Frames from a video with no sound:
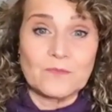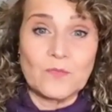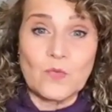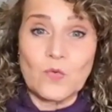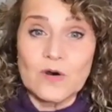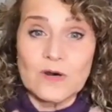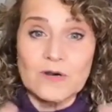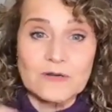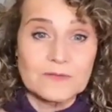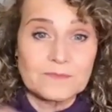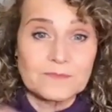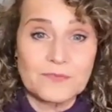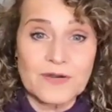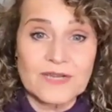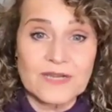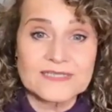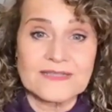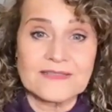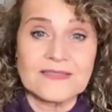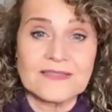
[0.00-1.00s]
more
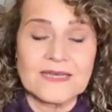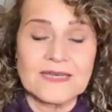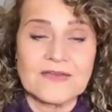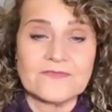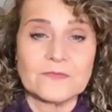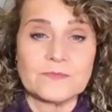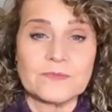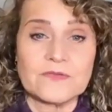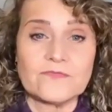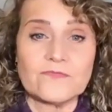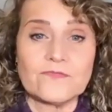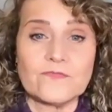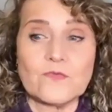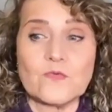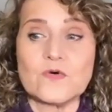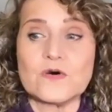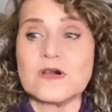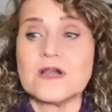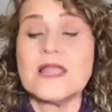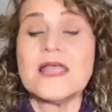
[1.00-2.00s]
present than ever
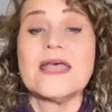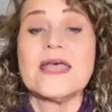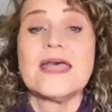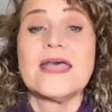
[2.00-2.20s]
before